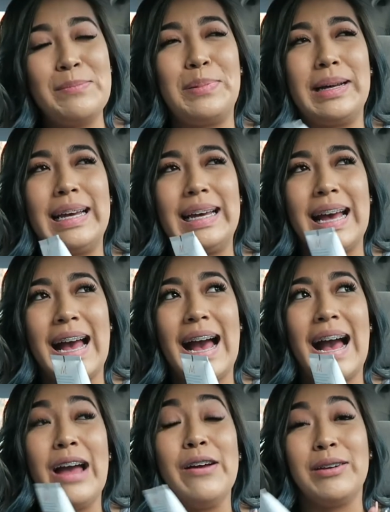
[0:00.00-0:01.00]
but
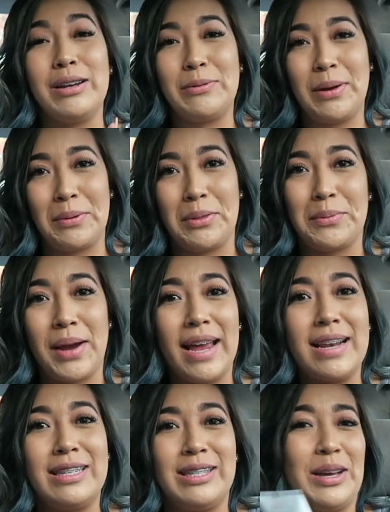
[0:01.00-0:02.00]
I already went with
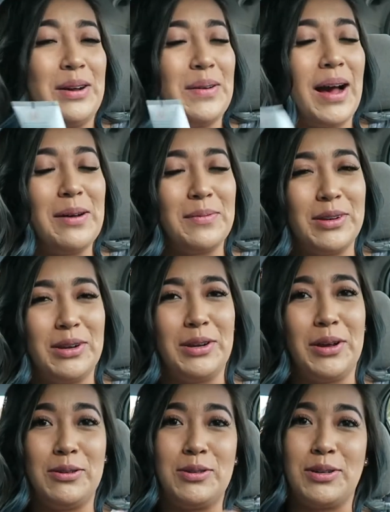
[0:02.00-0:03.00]
red, so I wanted to
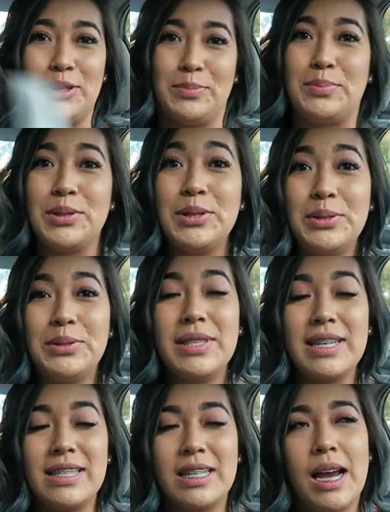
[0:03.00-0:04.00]
go towards blue
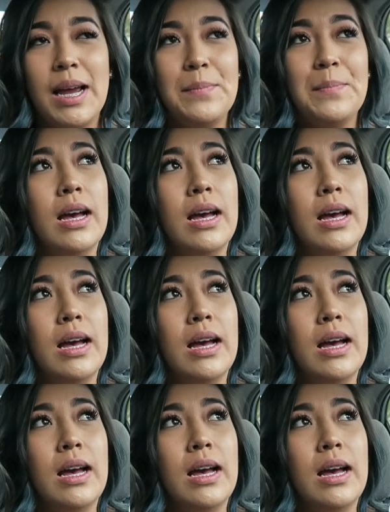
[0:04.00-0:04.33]
this time.